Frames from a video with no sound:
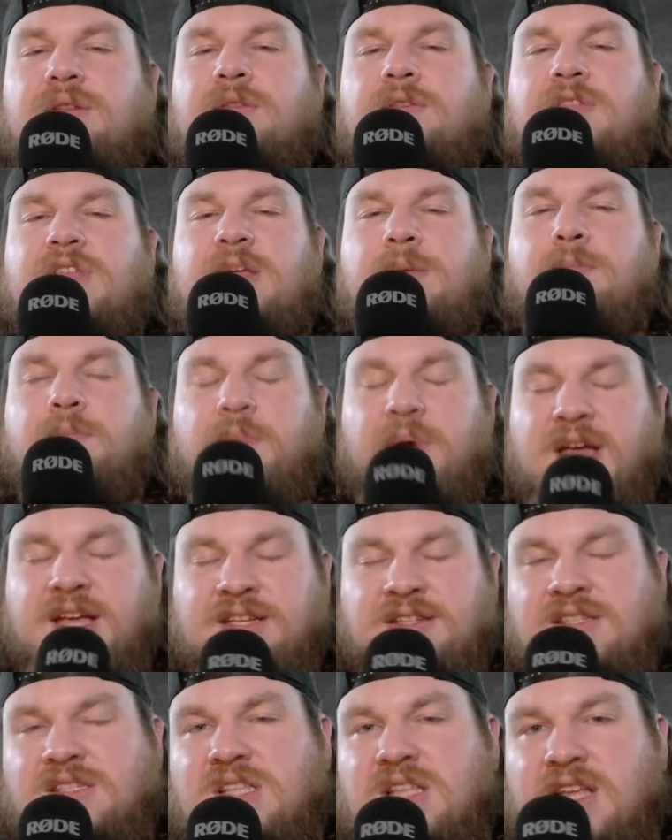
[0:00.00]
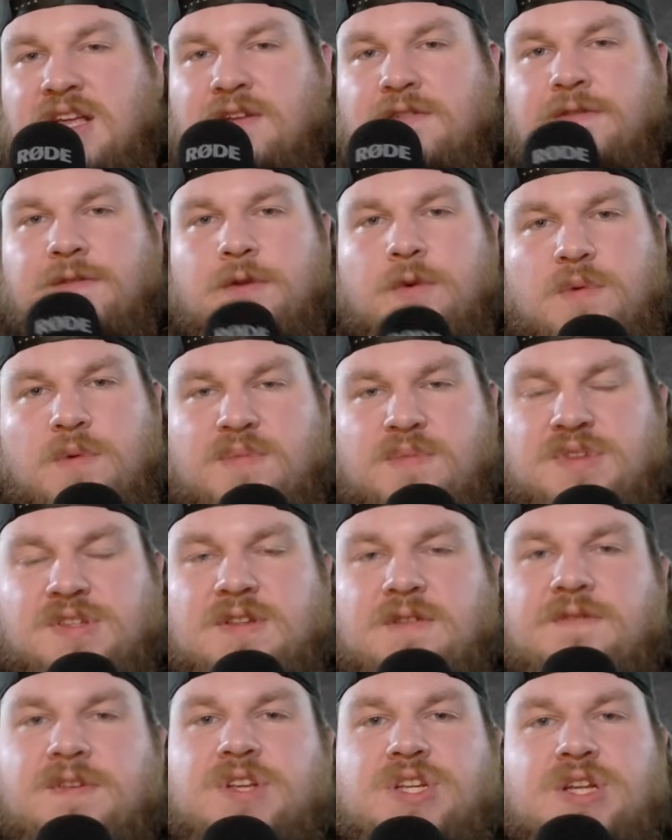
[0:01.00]
the best thing for the women's
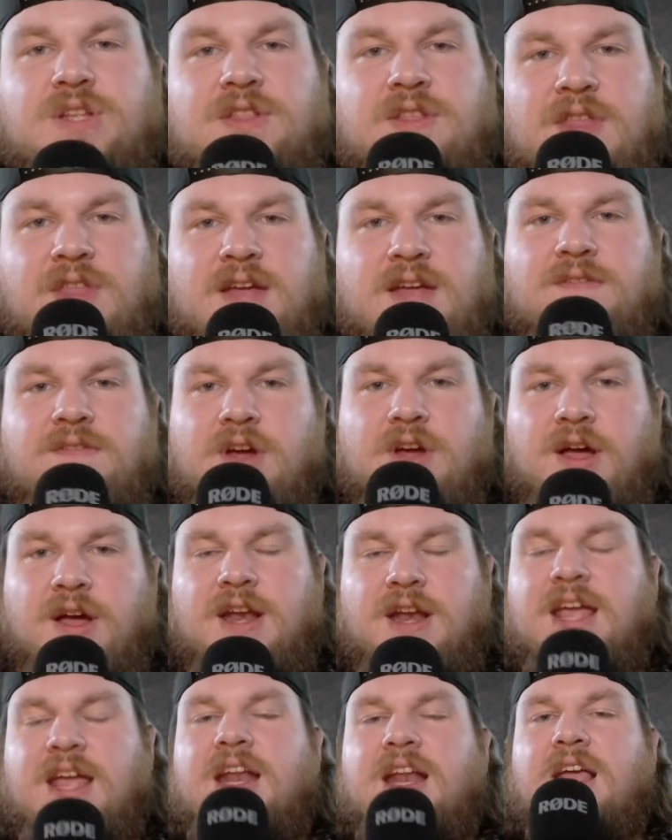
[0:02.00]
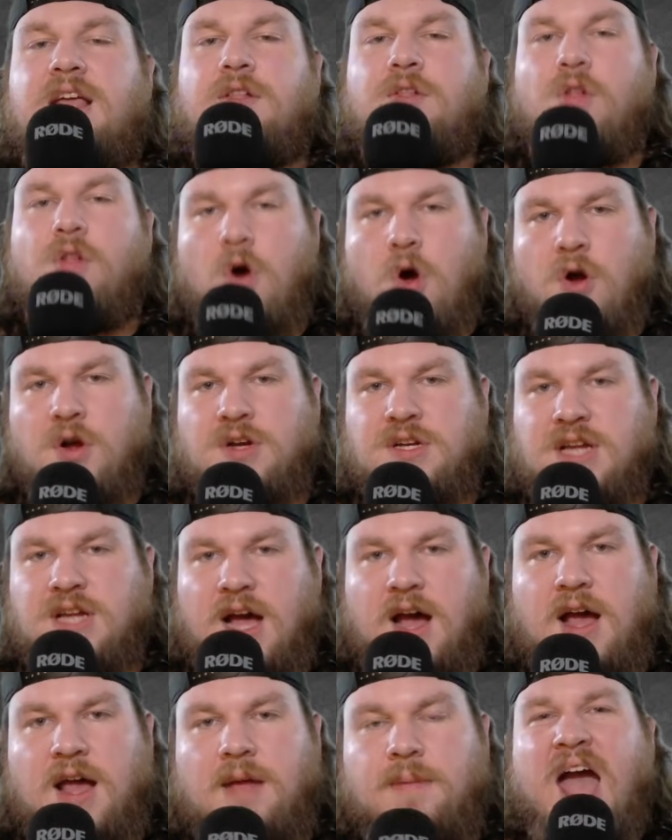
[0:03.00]
division that they've done in a long
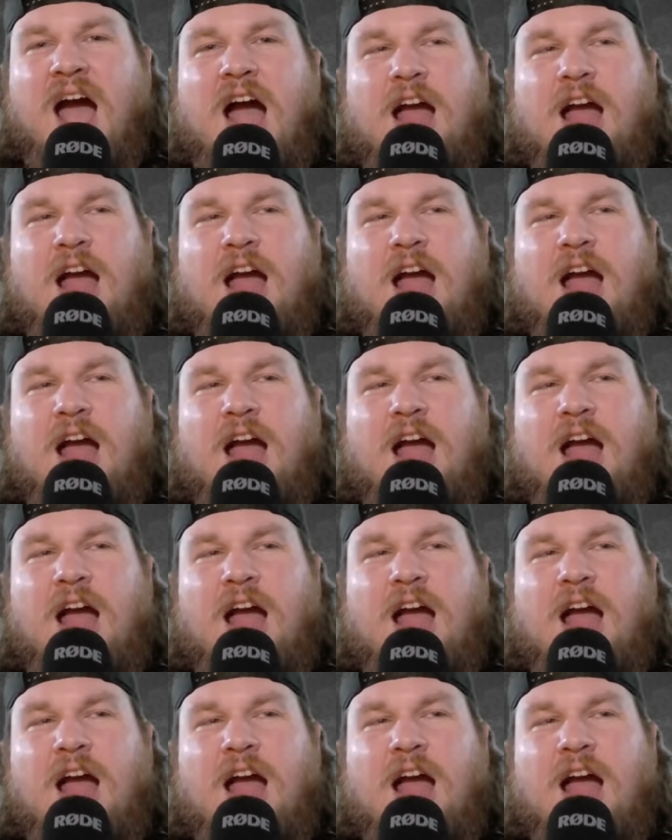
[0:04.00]
time.